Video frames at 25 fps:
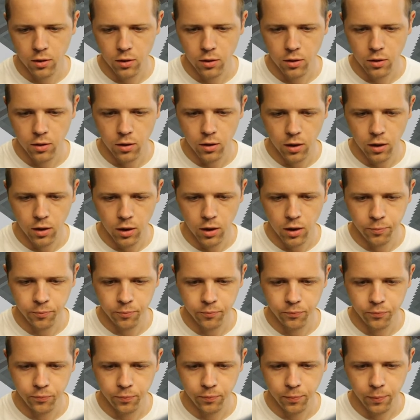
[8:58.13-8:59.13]

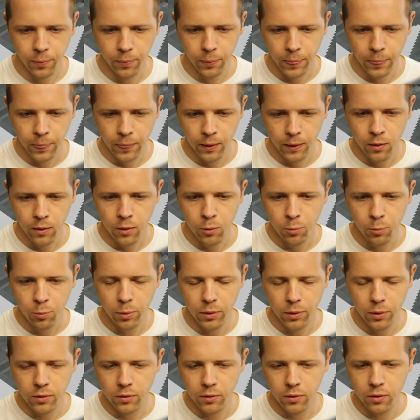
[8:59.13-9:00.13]

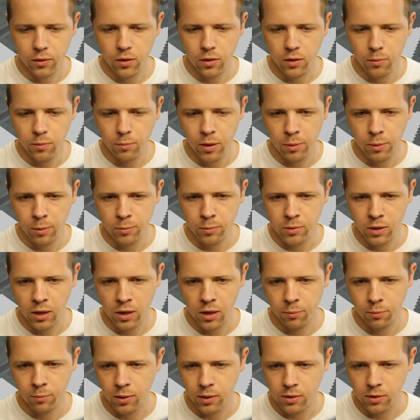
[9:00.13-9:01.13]
But the minimum
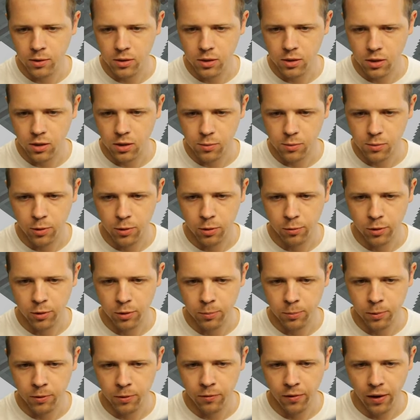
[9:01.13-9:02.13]
time, as it says up here,
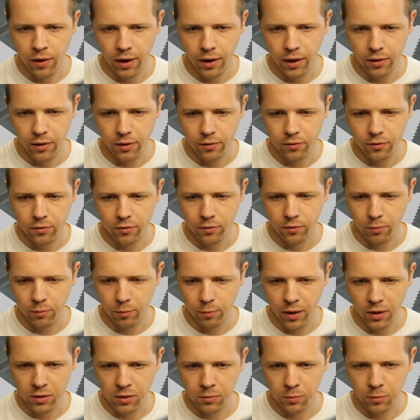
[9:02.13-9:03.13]
must be 5.
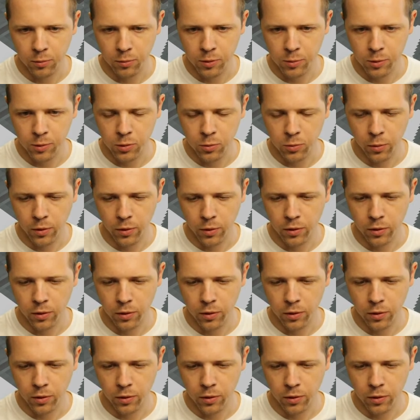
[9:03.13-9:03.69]
Maximum must be 20 or